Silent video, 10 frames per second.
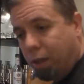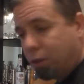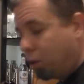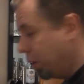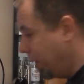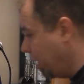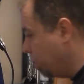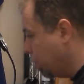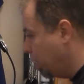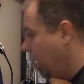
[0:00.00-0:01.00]
that's on
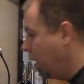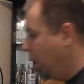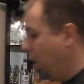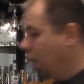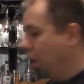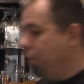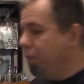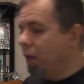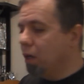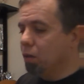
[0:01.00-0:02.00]
camera.
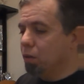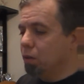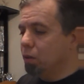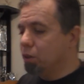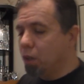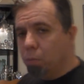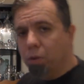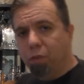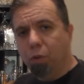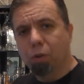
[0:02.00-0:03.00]
Now,
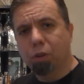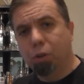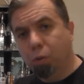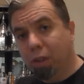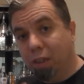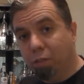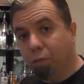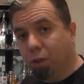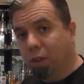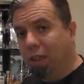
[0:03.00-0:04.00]
some reviewers do it
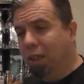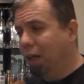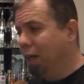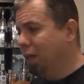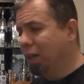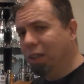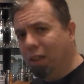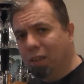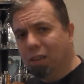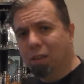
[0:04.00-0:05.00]
differently, and I
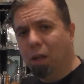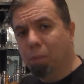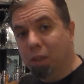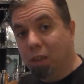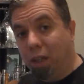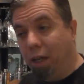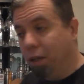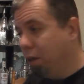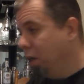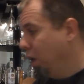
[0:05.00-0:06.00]
think it's a
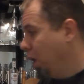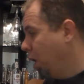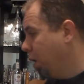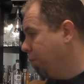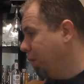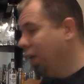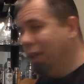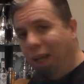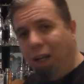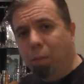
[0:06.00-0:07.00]
mistake.
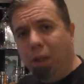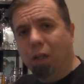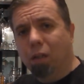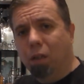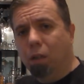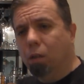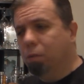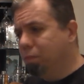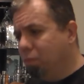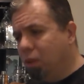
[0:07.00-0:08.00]
It can be a
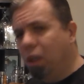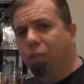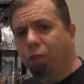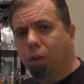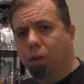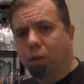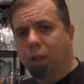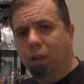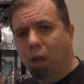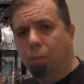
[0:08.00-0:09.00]
little
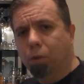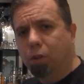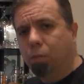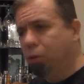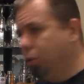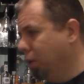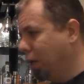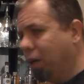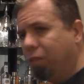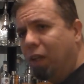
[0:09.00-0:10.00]
difficult and cumbersome to
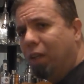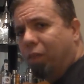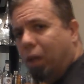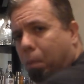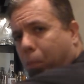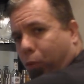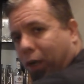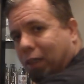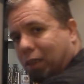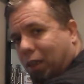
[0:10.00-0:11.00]
kind of
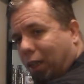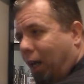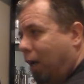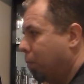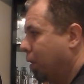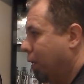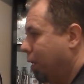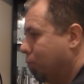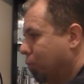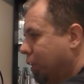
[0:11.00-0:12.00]
embrace the camera
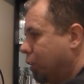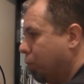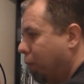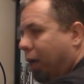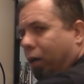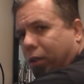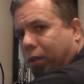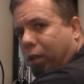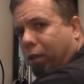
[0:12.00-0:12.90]
and reach around